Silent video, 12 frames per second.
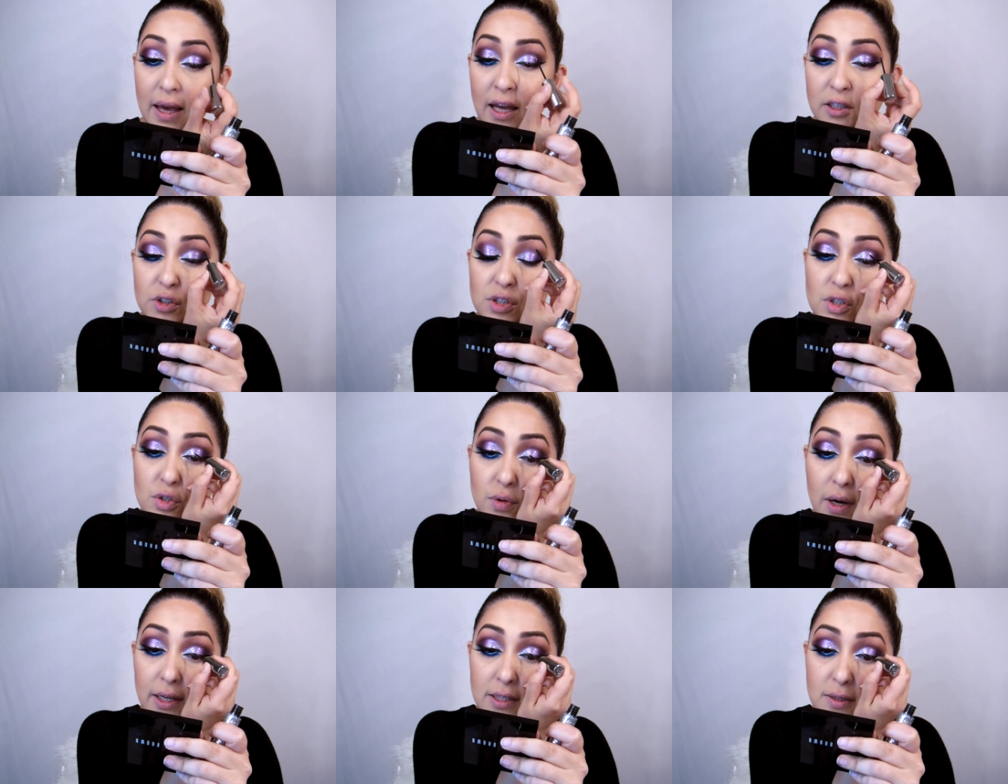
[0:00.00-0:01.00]
And just
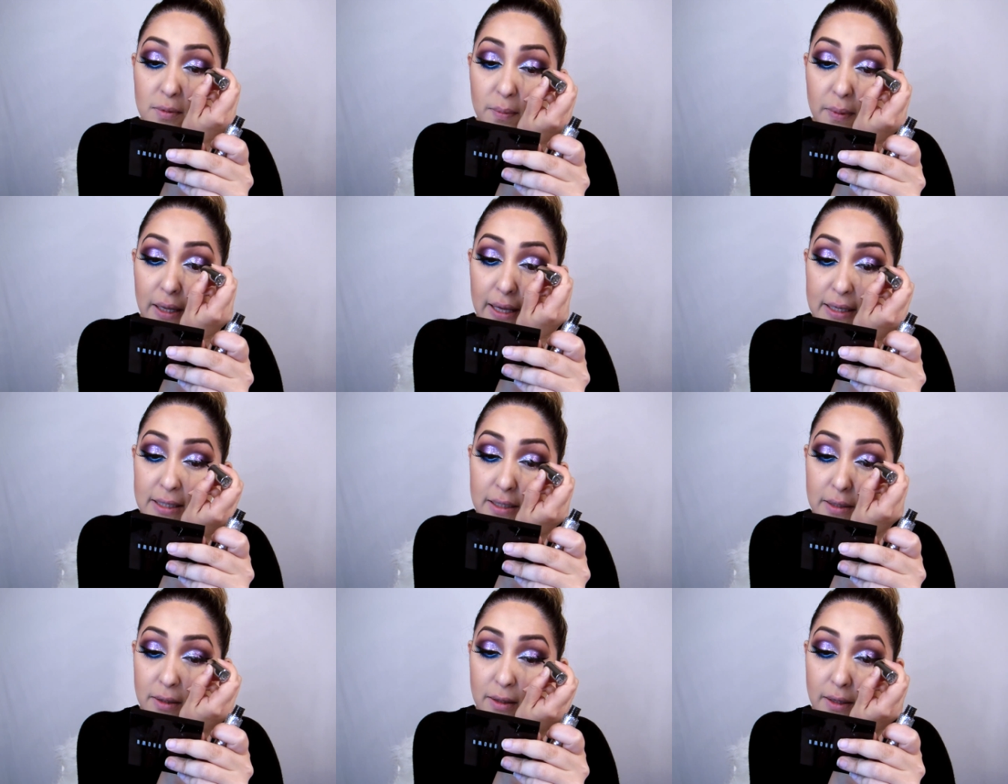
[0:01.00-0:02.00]
try to blend
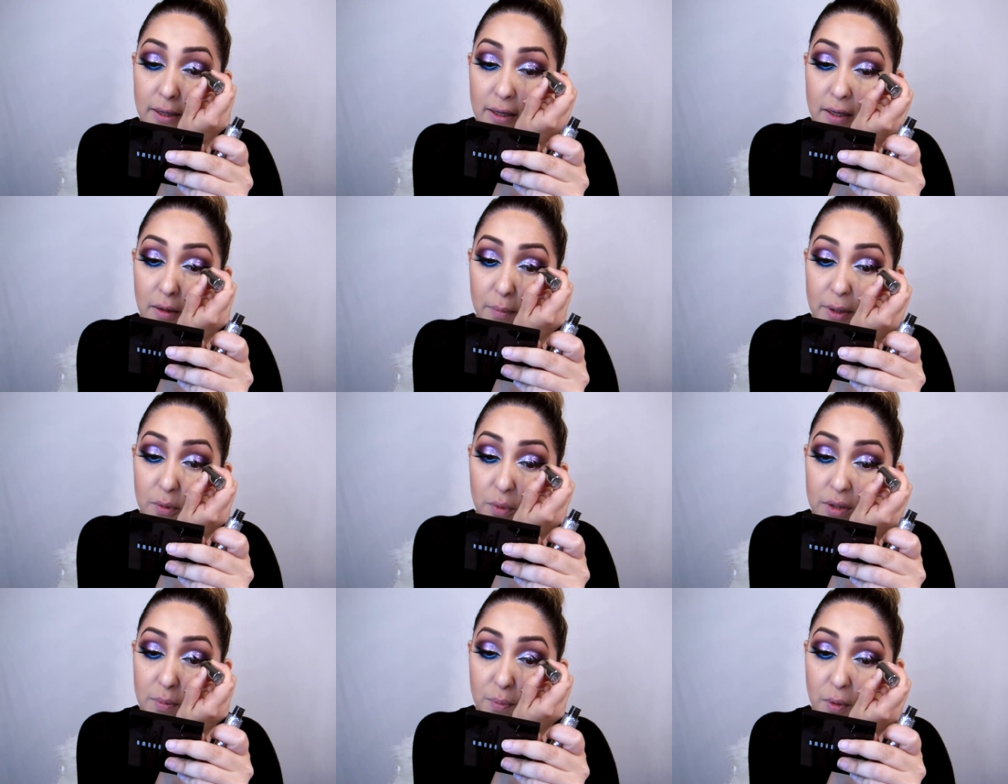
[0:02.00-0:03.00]
it a little bit
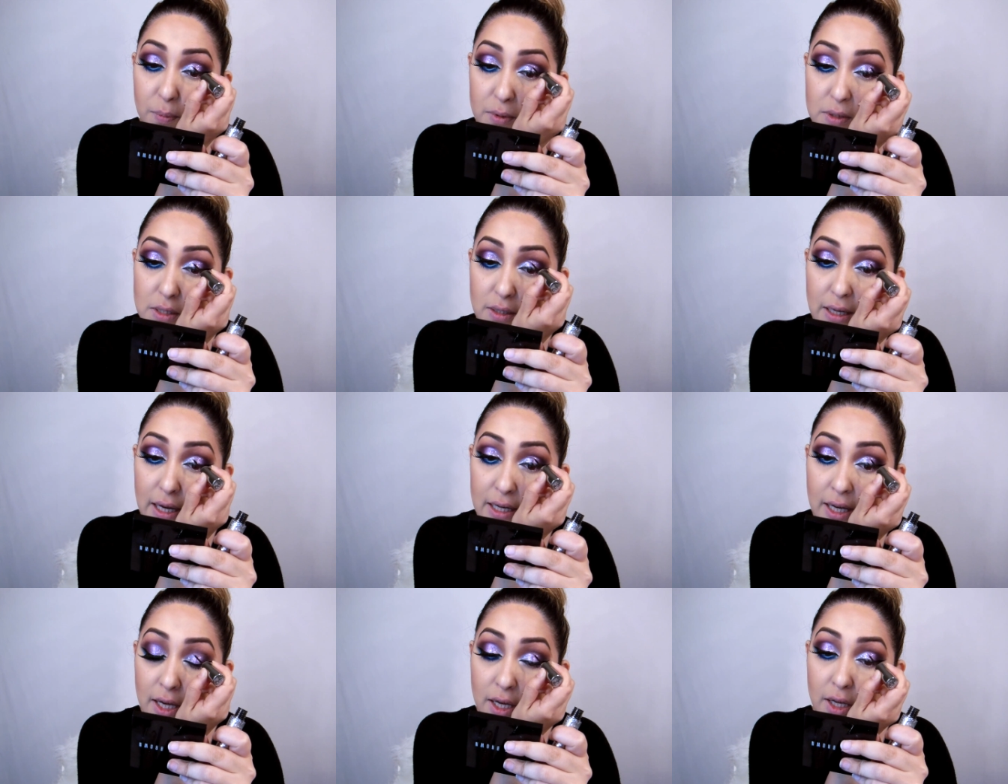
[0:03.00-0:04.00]
with the purple so that